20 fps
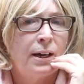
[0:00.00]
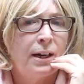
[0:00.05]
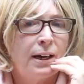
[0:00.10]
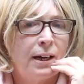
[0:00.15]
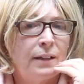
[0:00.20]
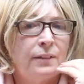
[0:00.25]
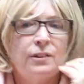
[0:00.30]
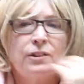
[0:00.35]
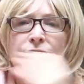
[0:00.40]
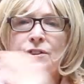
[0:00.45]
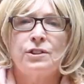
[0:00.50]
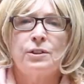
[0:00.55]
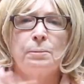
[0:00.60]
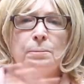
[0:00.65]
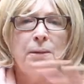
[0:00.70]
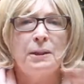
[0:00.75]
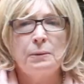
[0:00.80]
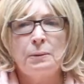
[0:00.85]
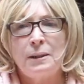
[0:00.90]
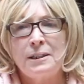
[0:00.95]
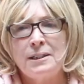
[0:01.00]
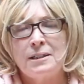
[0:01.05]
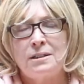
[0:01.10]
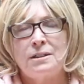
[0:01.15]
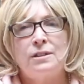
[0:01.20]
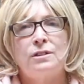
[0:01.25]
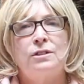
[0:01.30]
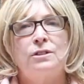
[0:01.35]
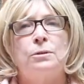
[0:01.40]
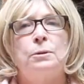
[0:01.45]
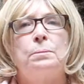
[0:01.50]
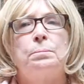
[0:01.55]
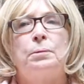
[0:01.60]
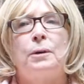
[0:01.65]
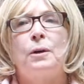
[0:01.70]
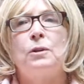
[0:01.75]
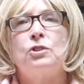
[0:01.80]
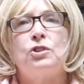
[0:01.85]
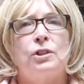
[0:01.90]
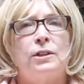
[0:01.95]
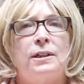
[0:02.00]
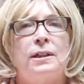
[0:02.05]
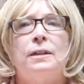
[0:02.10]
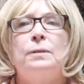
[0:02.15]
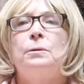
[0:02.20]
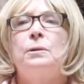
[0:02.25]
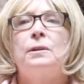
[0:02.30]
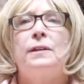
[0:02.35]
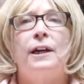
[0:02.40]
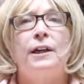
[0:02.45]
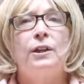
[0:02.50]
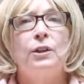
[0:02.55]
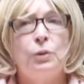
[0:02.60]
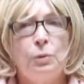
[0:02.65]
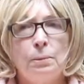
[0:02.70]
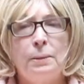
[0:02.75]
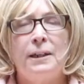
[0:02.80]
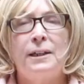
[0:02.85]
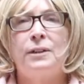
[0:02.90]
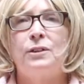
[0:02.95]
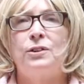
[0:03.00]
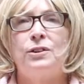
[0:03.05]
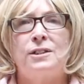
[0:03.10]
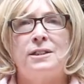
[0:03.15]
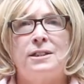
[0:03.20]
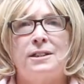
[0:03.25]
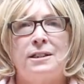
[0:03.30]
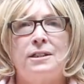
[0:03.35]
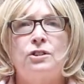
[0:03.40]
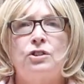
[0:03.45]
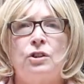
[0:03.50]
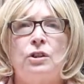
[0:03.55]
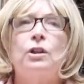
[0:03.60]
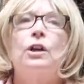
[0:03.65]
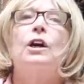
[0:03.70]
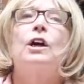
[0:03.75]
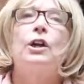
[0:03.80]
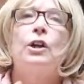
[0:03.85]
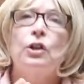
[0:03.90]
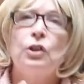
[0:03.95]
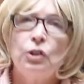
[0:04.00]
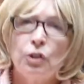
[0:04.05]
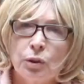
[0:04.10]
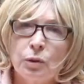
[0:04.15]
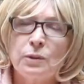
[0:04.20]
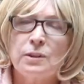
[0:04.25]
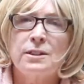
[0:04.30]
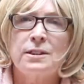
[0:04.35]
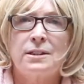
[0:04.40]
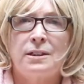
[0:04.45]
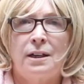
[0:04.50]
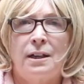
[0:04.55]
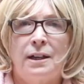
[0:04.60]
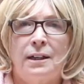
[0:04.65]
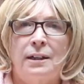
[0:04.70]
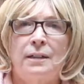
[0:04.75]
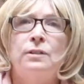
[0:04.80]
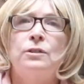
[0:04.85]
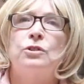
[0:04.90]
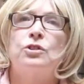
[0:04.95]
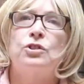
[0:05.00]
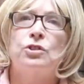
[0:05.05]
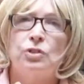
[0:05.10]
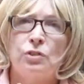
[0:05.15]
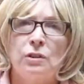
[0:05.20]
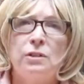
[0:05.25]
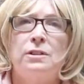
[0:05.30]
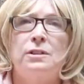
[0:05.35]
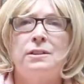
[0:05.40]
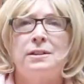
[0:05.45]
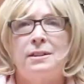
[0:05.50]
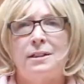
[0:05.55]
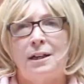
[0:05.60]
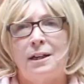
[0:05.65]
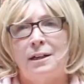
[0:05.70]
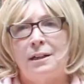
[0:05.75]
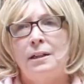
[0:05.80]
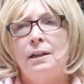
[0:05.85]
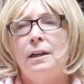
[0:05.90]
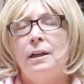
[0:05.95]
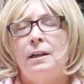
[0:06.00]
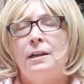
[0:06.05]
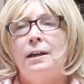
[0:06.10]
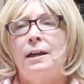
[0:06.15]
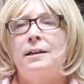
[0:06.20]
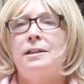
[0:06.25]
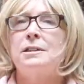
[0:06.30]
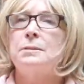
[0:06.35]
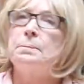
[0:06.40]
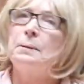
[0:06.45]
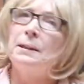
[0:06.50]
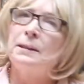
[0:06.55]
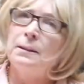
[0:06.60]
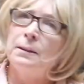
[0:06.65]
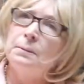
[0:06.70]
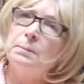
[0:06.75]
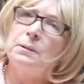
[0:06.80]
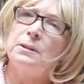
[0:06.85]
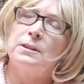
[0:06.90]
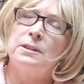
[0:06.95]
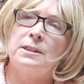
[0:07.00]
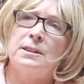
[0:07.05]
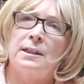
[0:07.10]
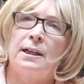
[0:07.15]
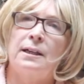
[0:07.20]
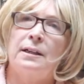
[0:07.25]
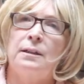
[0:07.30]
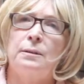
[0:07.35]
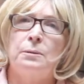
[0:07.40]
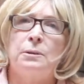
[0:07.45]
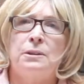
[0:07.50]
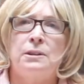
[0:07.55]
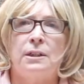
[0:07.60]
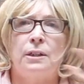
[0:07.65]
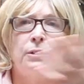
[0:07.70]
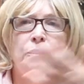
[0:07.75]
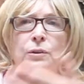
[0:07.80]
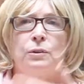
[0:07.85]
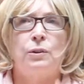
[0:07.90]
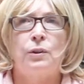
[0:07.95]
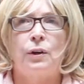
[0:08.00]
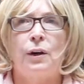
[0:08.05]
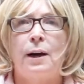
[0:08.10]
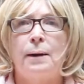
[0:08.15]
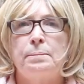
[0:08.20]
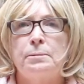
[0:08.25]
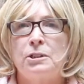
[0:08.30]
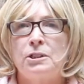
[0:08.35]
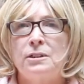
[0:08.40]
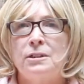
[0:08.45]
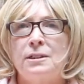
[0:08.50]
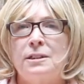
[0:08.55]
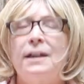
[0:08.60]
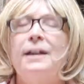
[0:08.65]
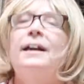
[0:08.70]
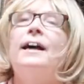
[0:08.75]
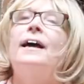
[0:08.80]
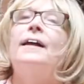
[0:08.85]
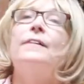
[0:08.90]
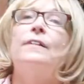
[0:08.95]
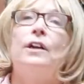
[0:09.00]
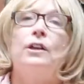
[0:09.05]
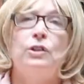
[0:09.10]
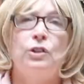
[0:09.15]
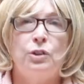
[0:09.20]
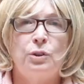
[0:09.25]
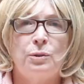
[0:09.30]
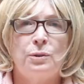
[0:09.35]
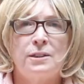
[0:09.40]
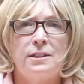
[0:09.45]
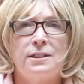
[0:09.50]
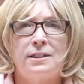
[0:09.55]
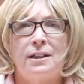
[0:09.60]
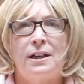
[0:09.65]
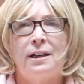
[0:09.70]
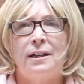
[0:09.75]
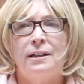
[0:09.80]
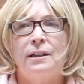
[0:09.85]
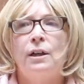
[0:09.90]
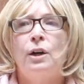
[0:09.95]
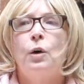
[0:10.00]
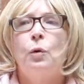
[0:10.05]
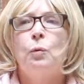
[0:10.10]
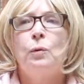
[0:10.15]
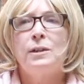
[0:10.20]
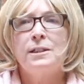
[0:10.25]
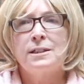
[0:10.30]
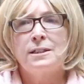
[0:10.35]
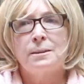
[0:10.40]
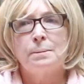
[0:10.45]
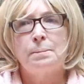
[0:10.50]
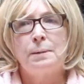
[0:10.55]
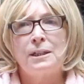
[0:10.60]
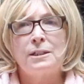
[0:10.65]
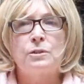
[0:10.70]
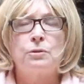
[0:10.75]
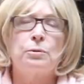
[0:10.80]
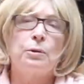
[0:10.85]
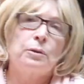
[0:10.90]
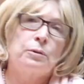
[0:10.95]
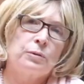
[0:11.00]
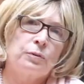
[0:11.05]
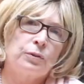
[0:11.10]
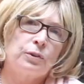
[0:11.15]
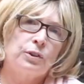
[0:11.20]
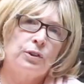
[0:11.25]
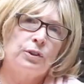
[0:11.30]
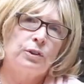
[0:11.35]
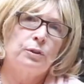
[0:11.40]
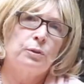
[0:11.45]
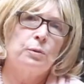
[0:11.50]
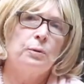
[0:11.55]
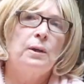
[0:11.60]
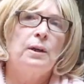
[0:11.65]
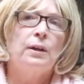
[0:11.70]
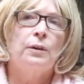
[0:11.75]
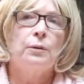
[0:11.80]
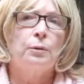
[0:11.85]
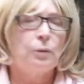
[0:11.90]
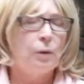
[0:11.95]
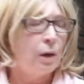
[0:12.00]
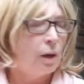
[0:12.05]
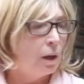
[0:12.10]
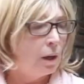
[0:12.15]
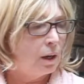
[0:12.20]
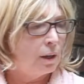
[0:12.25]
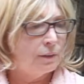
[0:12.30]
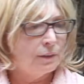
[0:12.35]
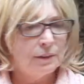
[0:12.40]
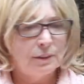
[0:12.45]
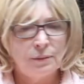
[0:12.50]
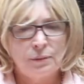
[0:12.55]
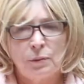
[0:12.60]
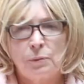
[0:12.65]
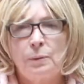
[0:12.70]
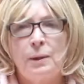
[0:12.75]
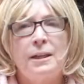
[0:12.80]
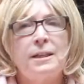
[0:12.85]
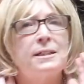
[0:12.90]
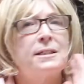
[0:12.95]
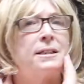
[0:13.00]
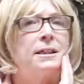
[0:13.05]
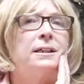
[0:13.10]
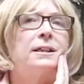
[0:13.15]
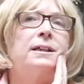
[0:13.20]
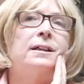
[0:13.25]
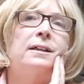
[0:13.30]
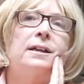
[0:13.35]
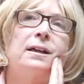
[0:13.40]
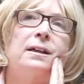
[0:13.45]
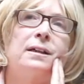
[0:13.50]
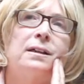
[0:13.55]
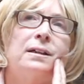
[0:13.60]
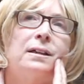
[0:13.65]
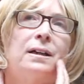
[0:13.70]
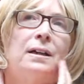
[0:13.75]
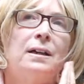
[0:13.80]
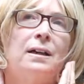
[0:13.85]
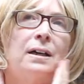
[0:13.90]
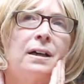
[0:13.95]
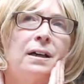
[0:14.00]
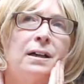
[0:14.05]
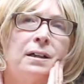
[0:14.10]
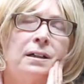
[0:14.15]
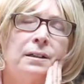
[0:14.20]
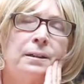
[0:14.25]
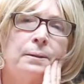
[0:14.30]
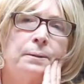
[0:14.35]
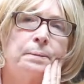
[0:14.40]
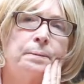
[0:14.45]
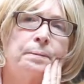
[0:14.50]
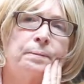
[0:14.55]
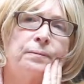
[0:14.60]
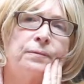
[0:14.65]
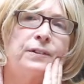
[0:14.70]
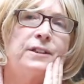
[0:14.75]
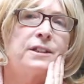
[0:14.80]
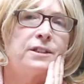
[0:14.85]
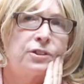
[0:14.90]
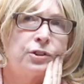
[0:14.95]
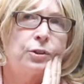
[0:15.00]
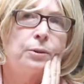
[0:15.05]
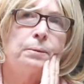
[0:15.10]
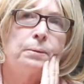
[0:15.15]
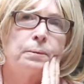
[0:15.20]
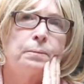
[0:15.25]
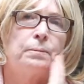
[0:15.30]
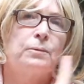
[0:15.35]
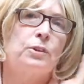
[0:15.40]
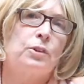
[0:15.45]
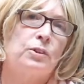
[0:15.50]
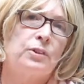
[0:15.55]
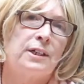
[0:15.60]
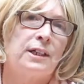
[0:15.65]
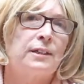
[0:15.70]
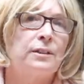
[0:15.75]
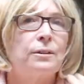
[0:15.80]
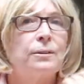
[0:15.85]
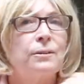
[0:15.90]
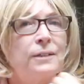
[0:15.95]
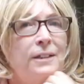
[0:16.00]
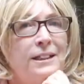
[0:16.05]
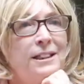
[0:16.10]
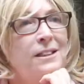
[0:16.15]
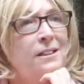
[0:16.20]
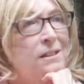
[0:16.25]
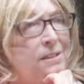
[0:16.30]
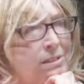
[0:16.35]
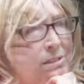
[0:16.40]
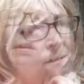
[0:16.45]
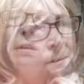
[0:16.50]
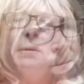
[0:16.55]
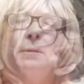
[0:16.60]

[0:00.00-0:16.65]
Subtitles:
And there's so many ways to approach it. He will let you make your decision. You decide, and you should decide, not expect him to decide. He will tell you your options, and then you decide what is the best road for you through all the different ways that he can fix your dental needs.